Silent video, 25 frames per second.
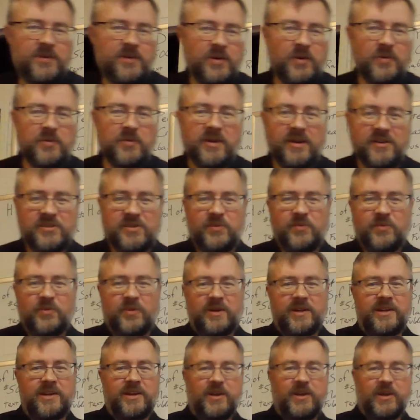who doesn't
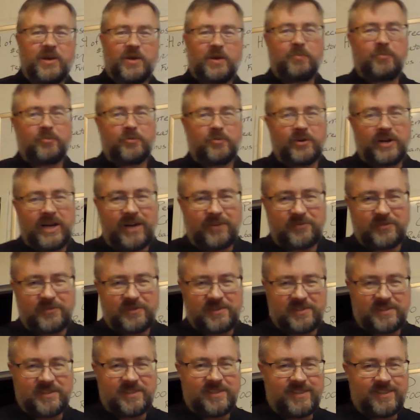want to hear
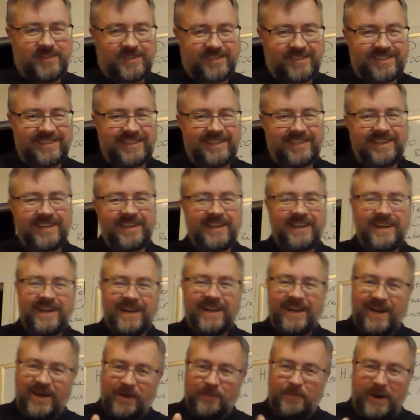prophecies
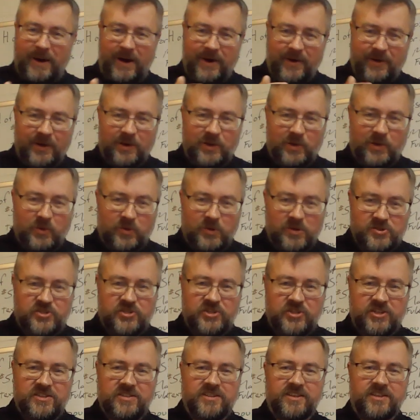about our Lord
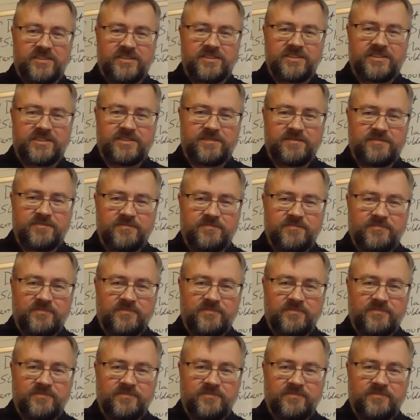Jesus?